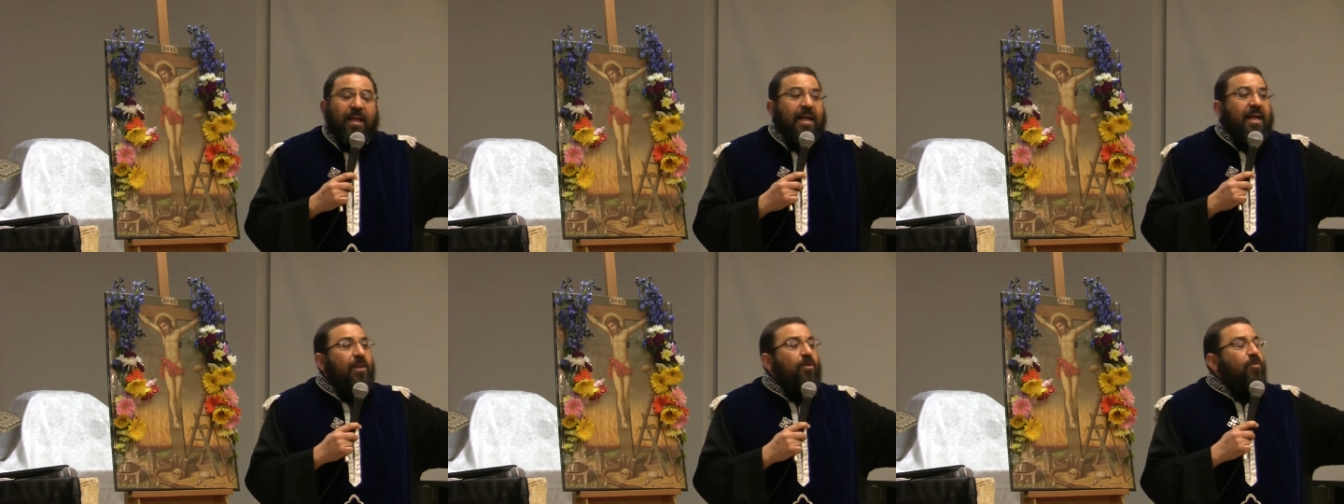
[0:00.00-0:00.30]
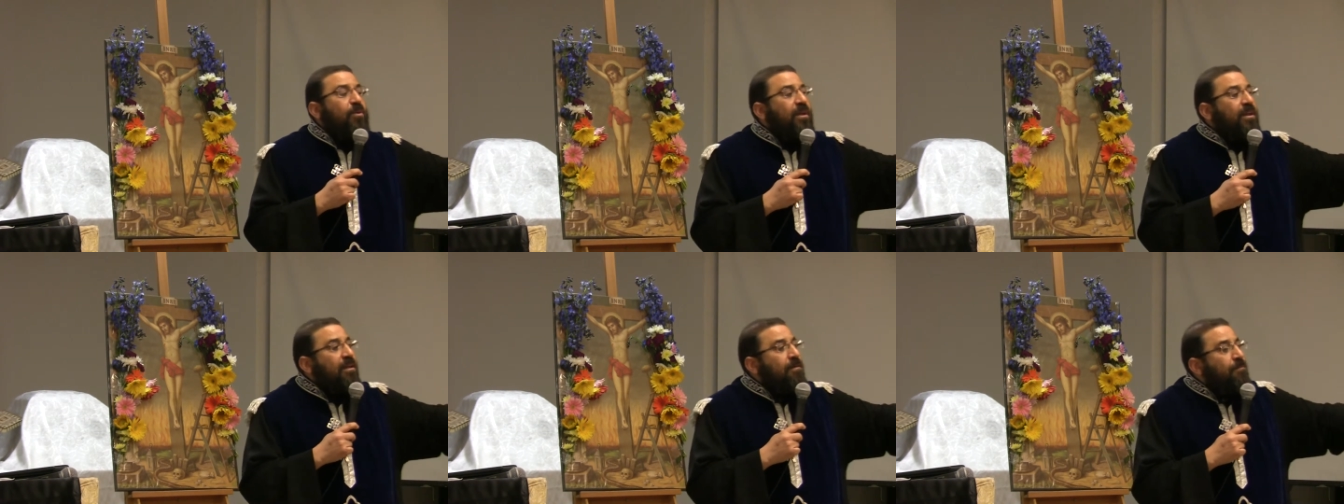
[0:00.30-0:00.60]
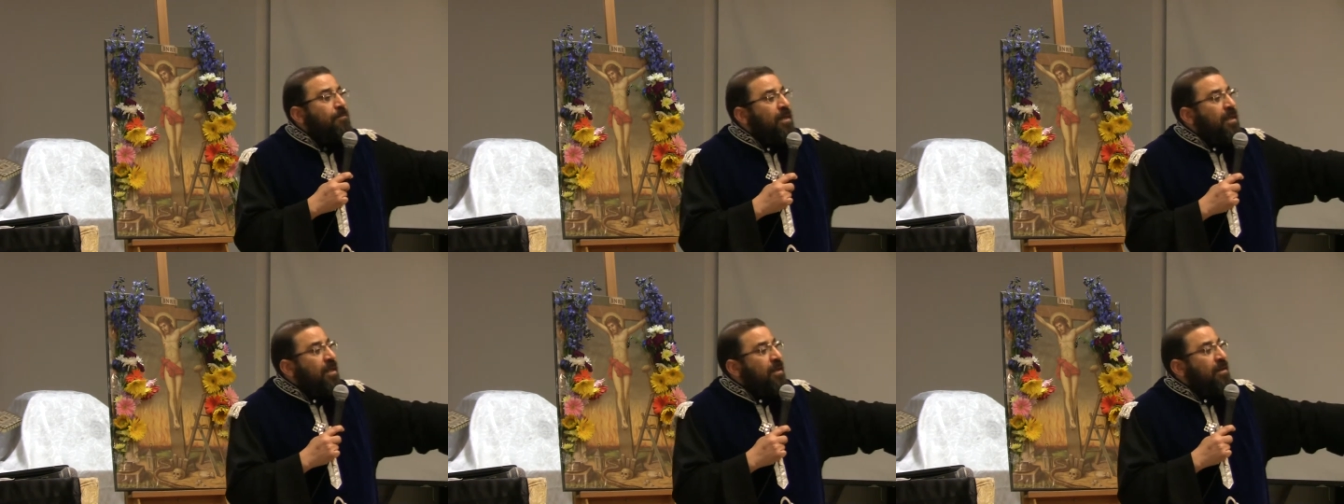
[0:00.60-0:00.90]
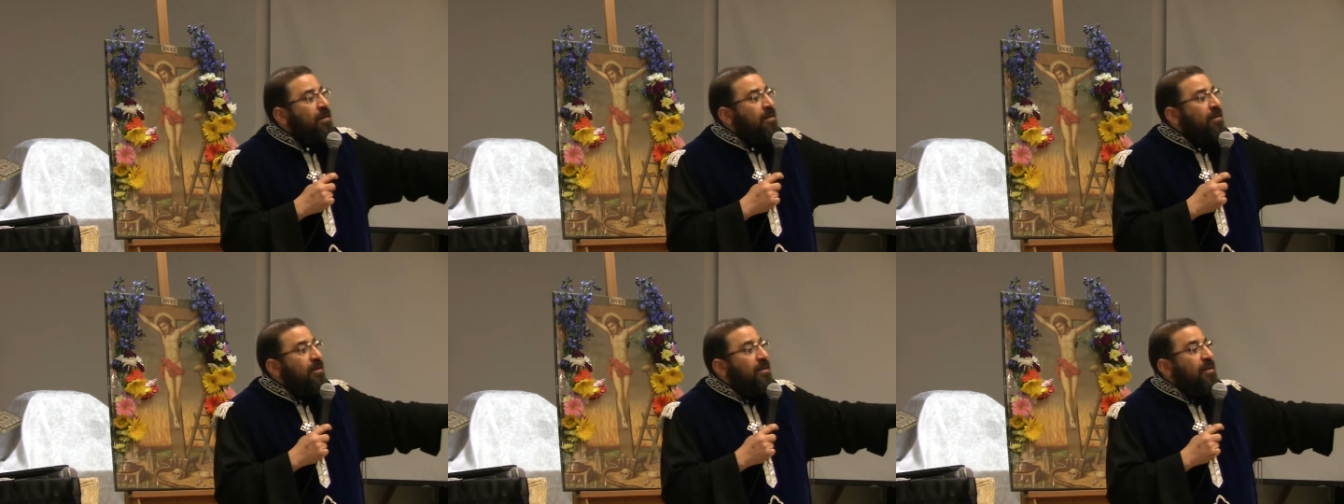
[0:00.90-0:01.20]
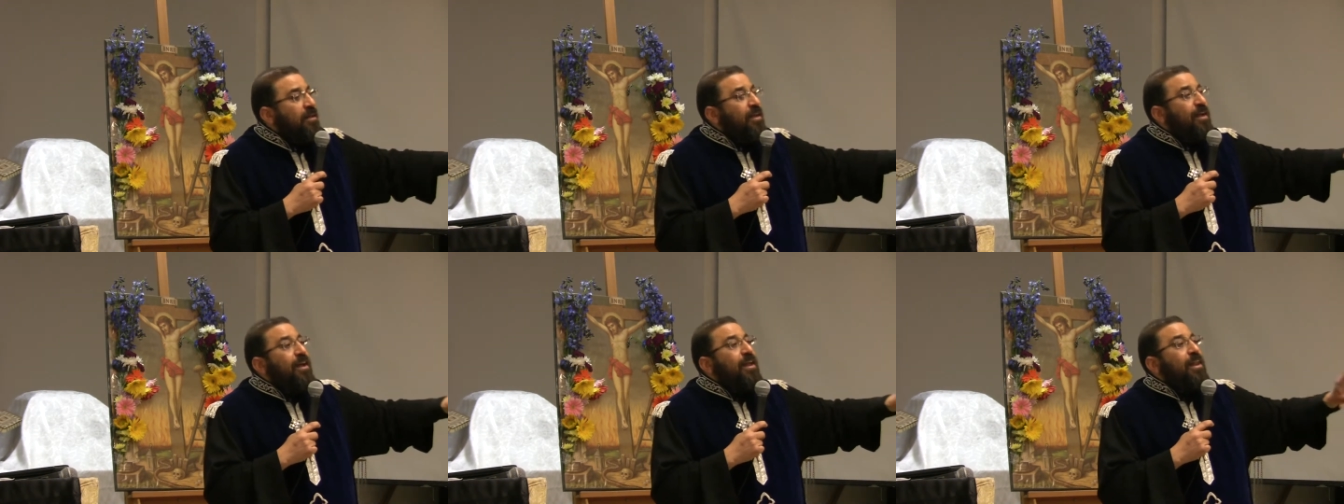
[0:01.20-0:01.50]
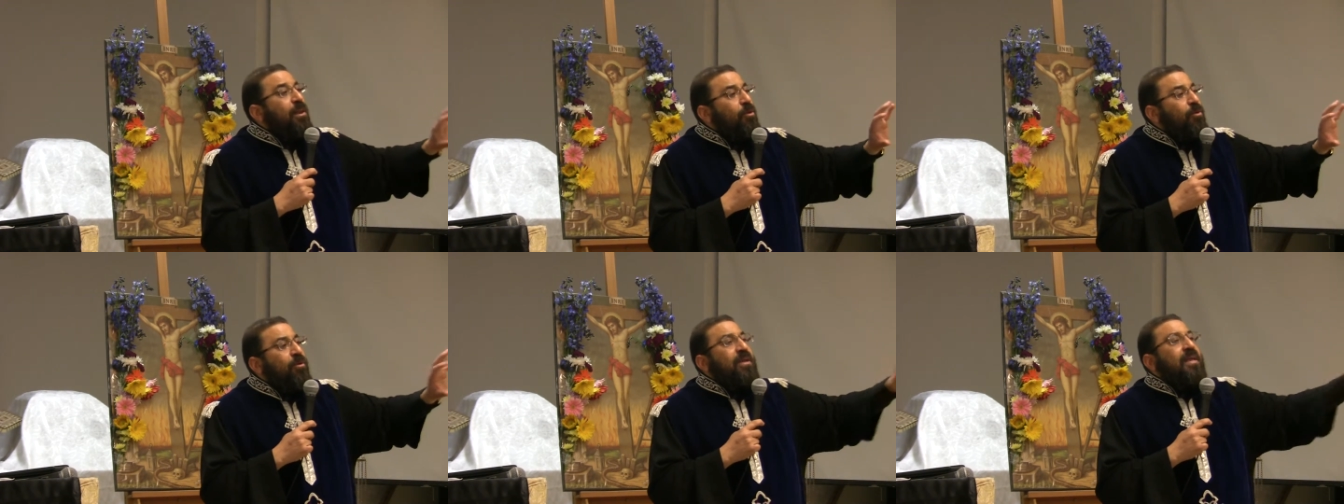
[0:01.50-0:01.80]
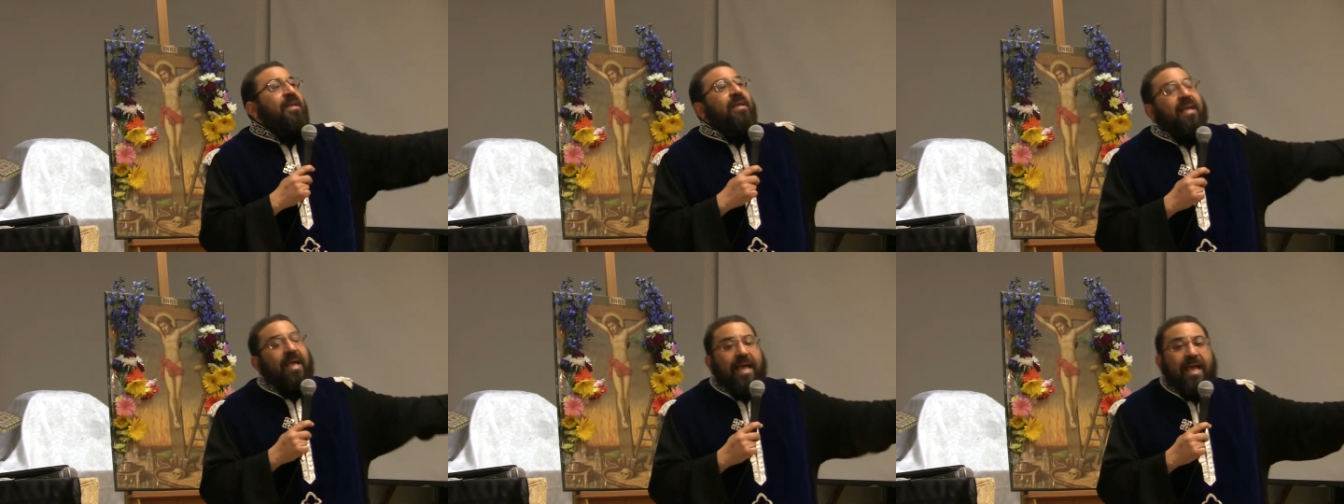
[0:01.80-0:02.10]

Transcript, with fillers: and we remain looking